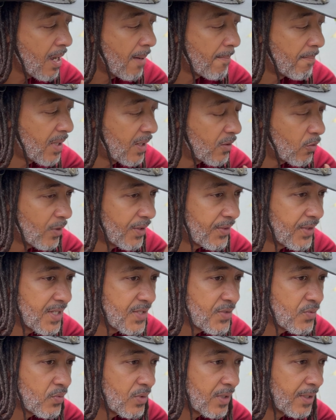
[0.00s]
But with
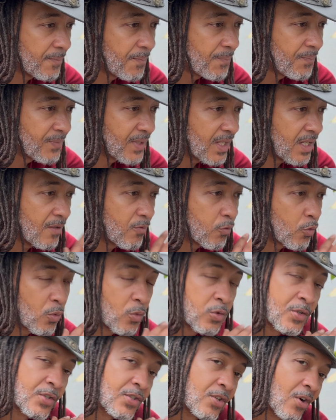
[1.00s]
this one, if we're
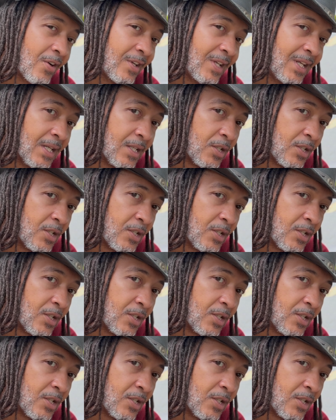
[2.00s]
starting